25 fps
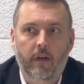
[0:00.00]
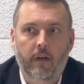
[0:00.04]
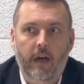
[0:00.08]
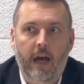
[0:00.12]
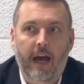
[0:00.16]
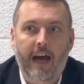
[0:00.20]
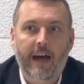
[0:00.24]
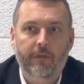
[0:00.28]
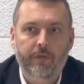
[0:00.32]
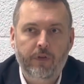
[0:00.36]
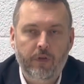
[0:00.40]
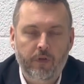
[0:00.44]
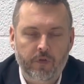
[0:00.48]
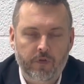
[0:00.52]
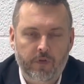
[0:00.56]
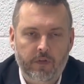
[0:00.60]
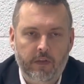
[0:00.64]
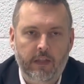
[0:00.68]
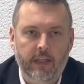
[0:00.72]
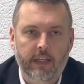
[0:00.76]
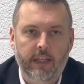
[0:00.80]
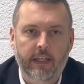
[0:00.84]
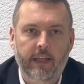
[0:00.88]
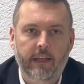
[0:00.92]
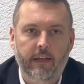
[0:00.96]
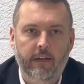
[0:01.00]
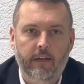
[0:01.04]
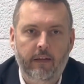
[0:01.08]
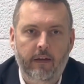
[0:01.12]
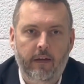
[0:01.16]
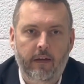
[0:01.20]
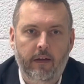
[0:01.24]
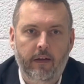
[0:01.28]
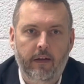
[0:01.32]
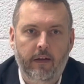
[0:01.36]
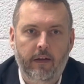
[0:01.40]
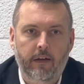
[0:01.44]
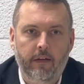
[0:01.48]
Obviously
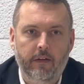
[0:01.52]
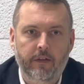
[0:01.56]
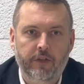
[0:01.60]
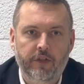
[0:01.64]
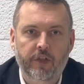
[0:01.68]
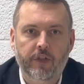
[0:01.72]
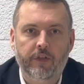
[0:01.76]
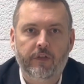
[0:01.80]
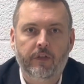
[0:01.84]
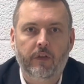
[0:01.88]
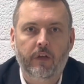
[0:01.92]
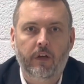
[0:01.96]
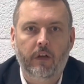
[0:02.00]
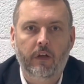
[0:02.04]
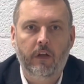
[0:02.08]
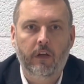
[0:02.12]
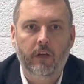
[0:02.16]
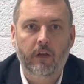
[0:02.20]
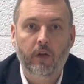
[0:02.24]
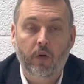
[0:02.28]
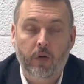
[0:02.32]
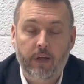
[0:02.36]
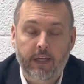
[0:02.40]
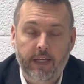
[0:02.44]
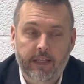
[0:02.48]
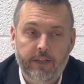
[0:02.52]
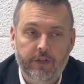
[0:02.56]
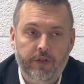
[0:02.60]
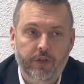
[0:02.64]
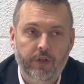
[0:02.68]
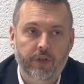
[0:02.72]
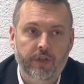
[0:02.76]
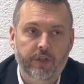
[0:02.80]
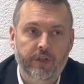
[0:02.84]
just a location,